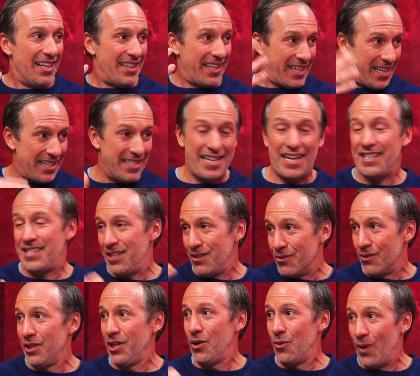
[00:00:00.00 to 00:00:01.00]
The kids that did
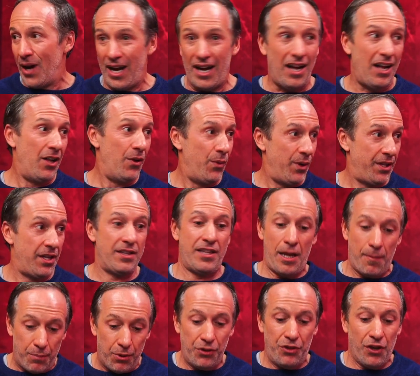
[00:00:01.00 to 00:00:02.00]
really well with it,
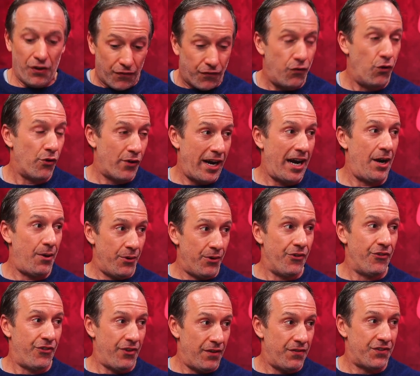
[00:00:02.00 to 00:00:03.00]
they put their 4
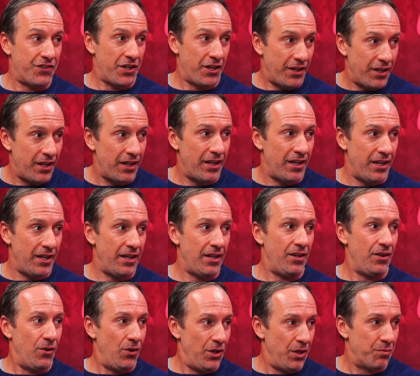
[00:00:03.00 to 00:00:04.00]
hours of studying all the